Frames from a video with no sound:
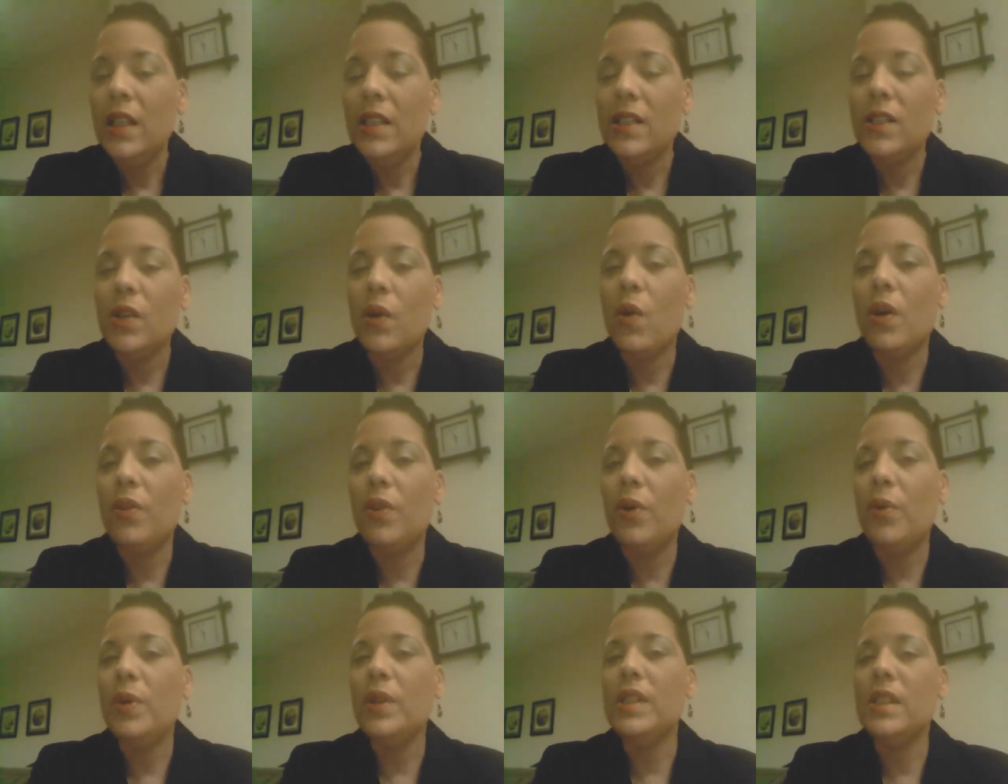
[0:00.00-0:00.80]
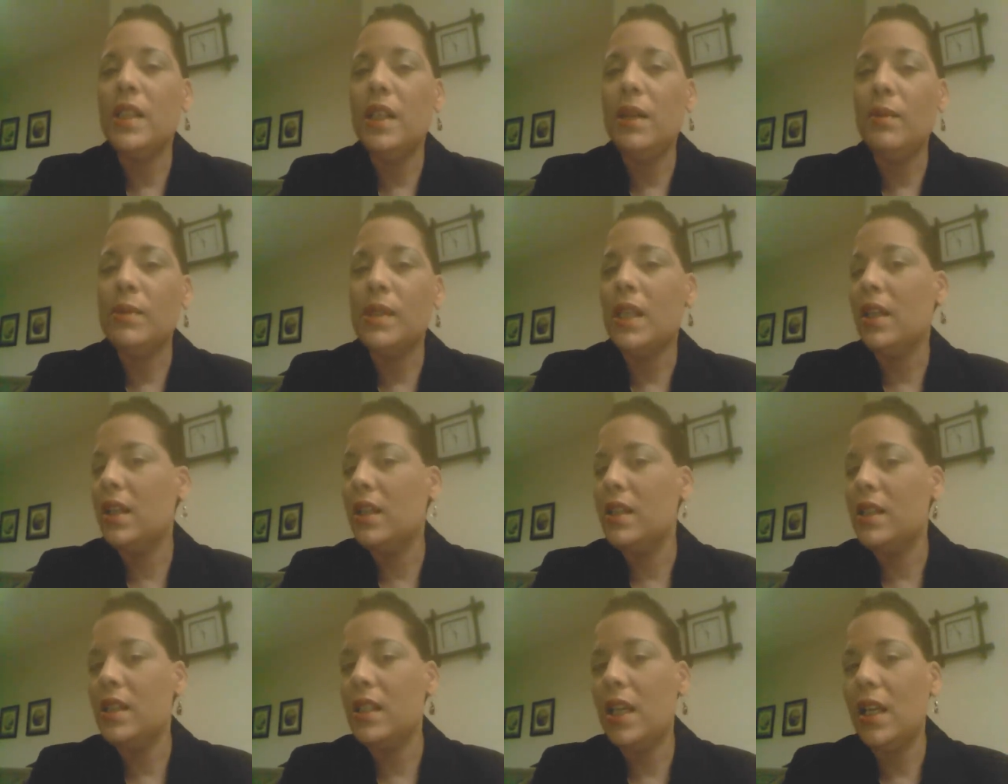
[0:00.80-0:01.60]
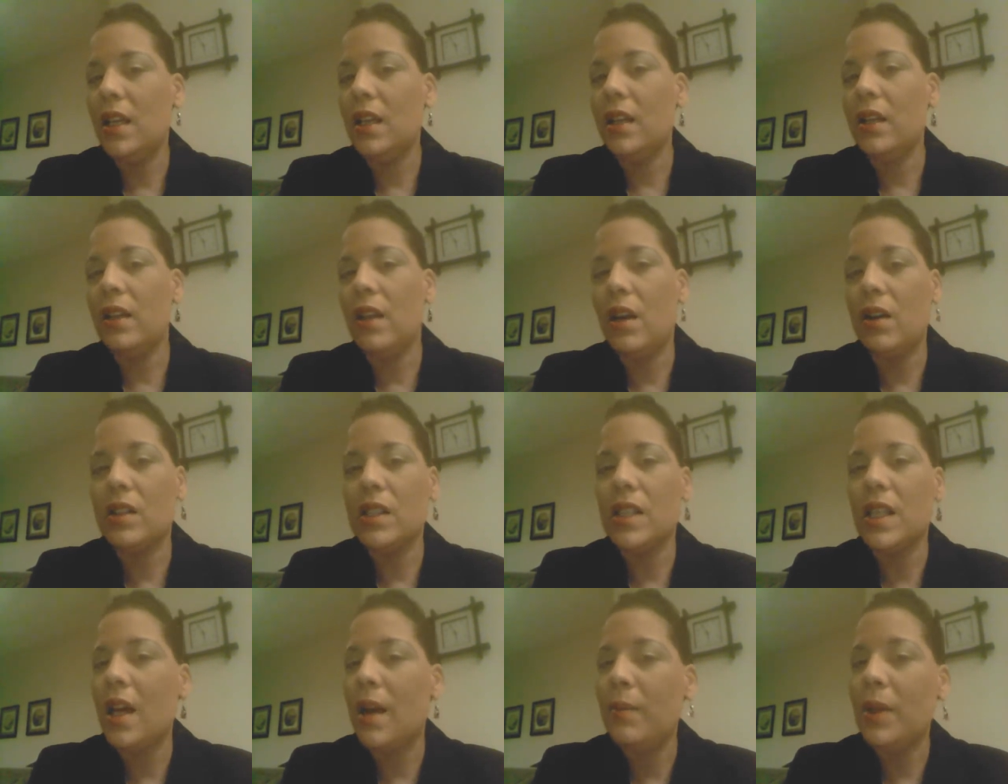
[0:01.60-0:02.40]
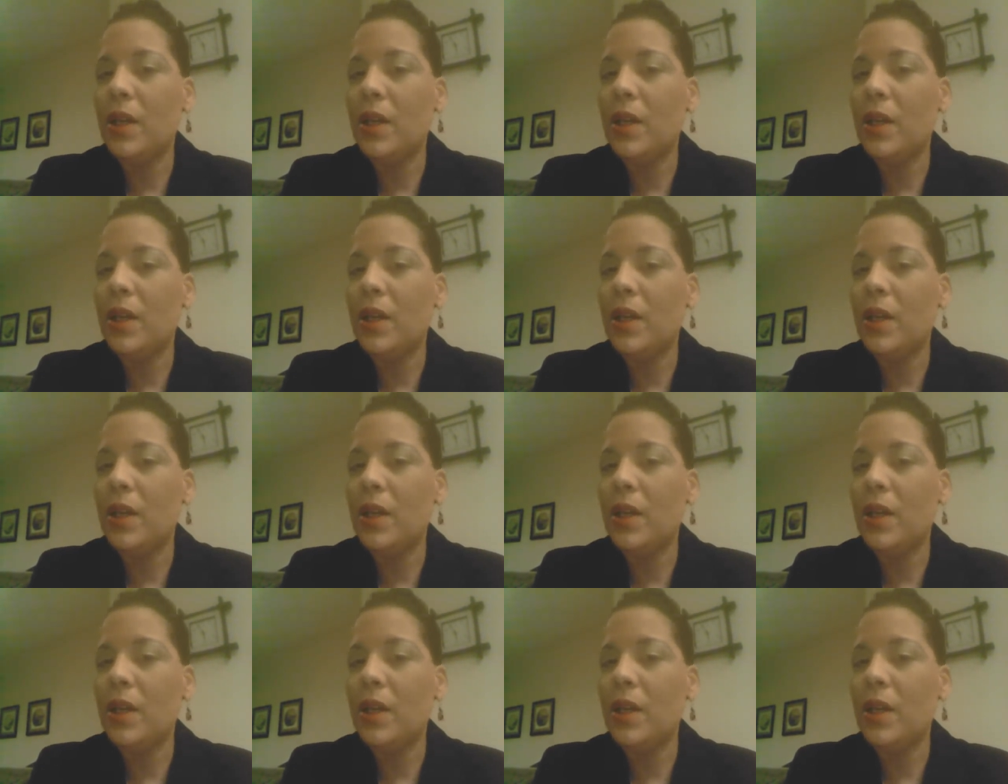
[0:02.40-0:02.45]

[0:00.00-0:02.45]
So although it seems like it's taking a long time,